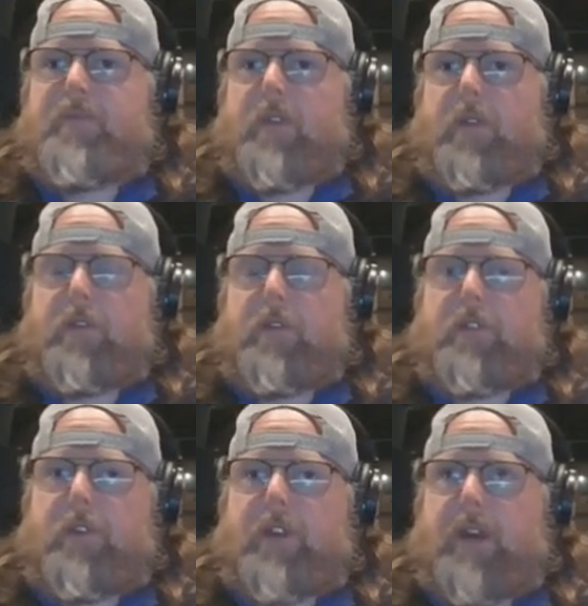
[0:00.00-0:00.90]
you lose a
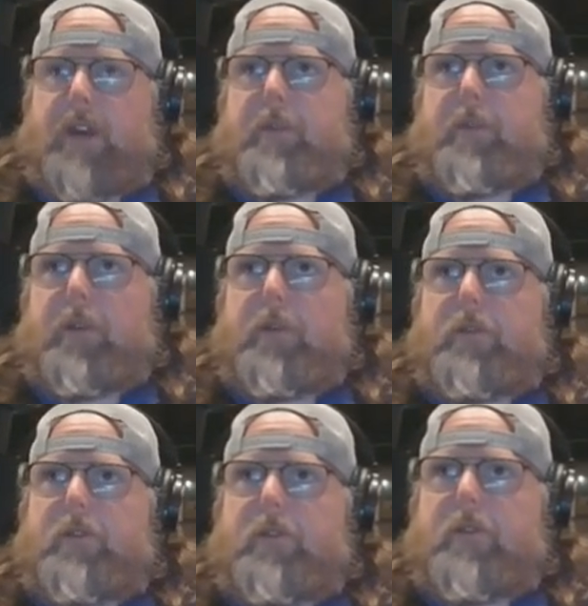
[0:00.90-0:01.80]
little depth, you
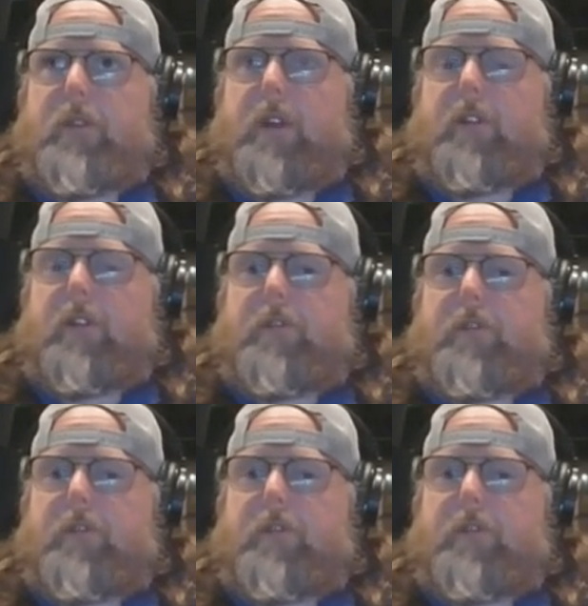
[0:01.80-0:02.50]
lose his